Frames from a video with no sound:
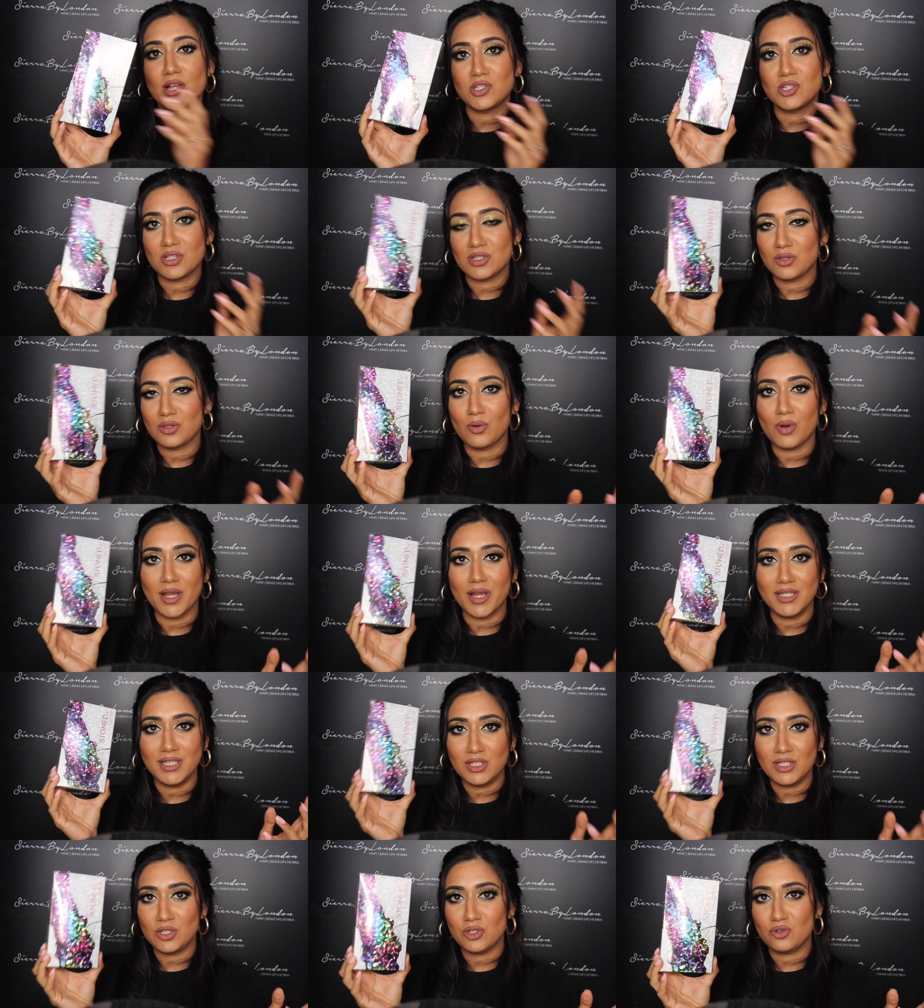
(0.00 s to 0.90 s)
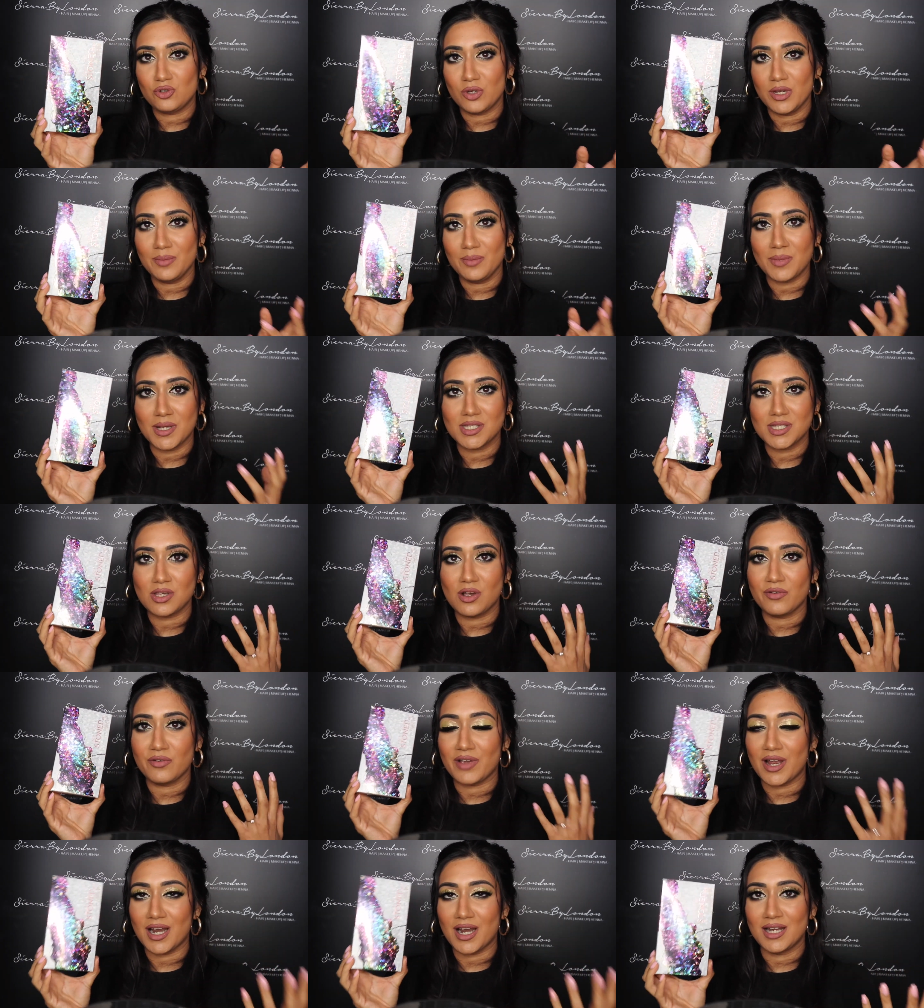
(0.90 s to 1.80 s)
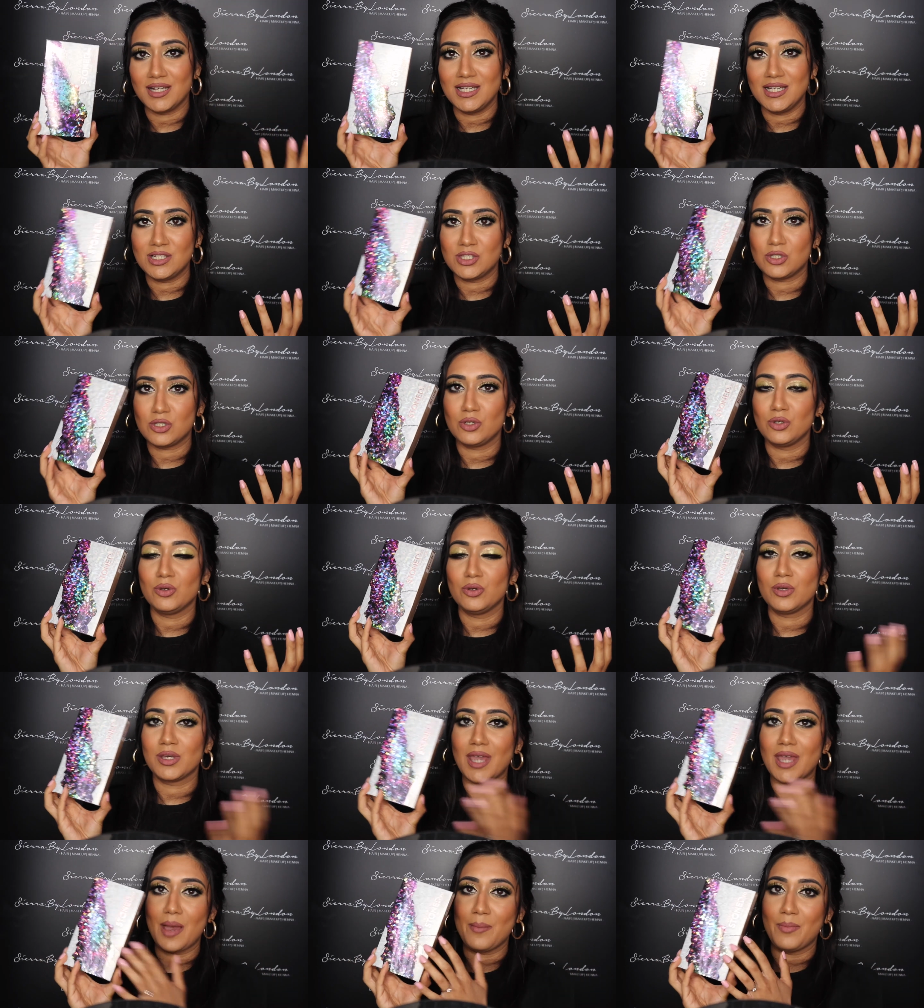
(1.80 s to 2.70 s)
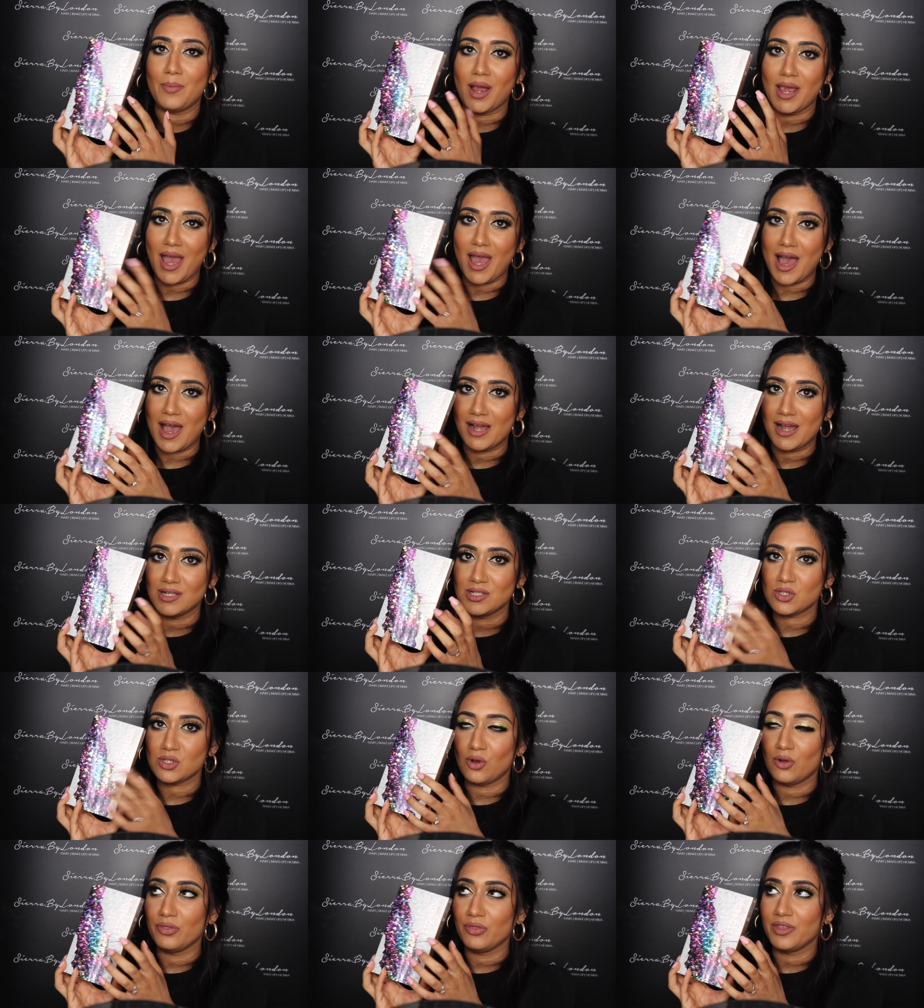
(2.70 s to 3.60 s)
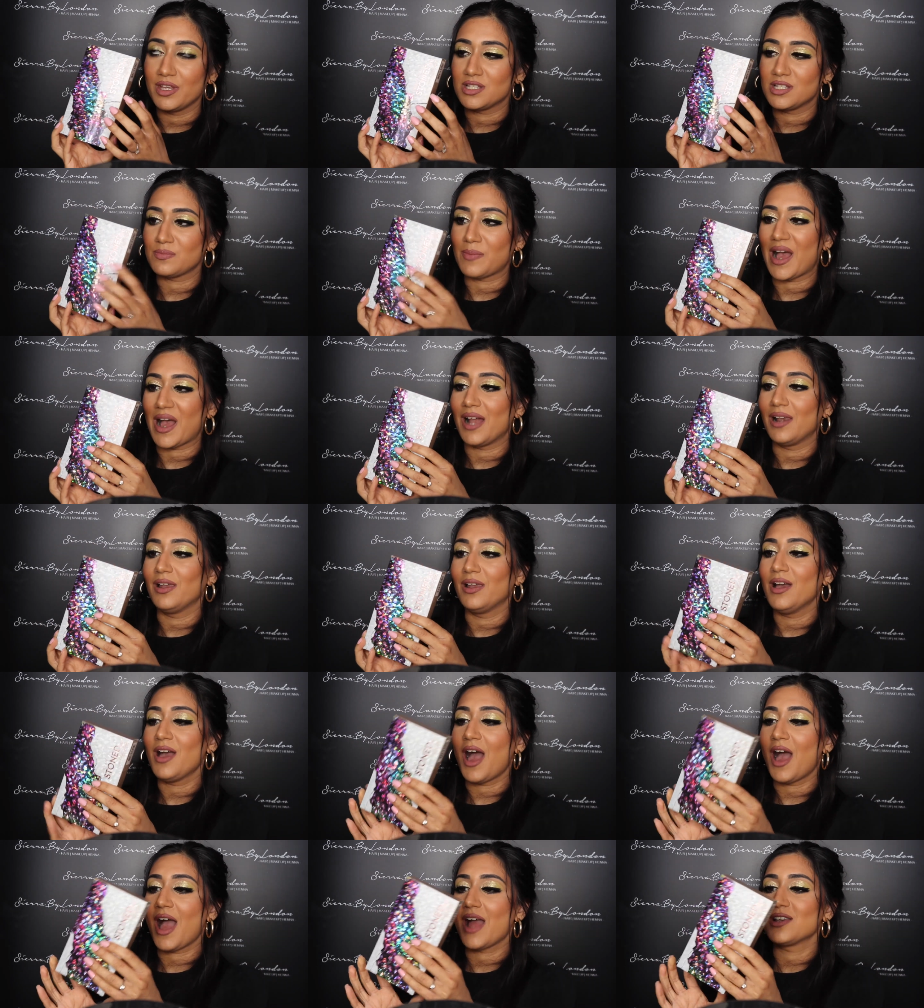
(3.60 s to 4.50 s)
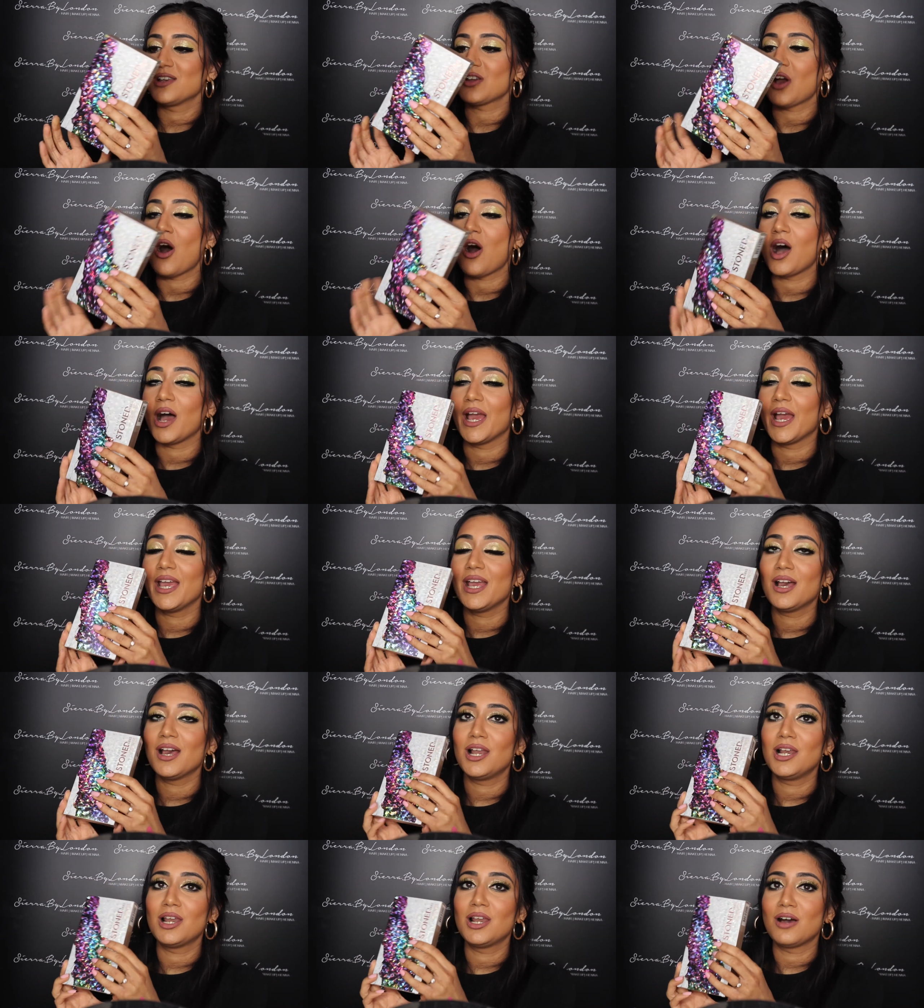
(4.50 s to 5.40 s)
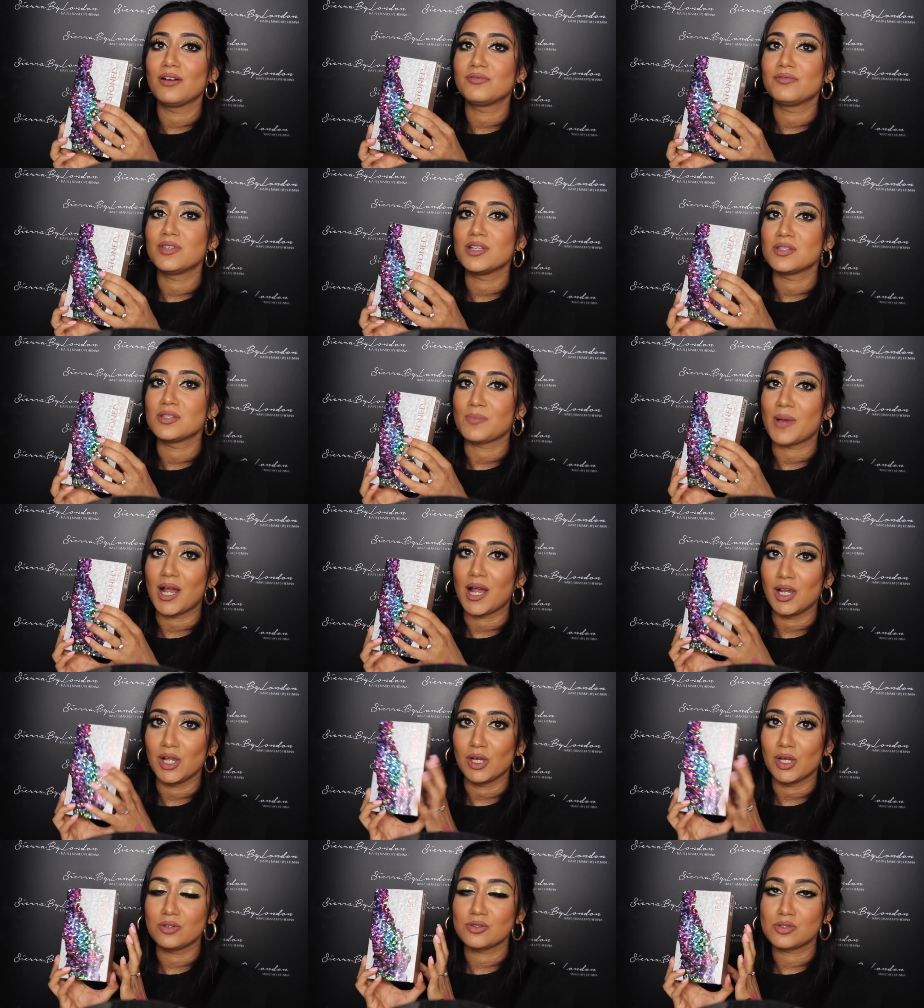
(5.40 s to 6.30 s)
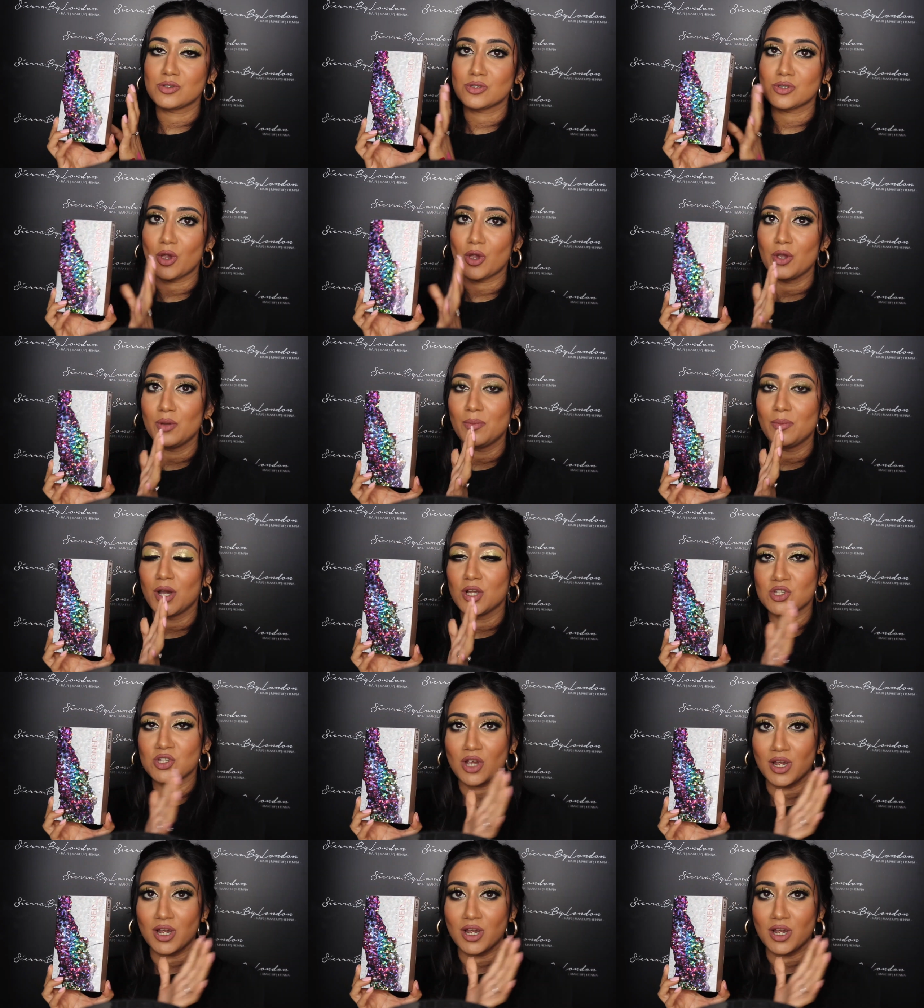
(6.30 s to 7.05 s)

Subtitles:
just thought I need to treat myself, and I need to get my hands on this palette. And I love this palette so much.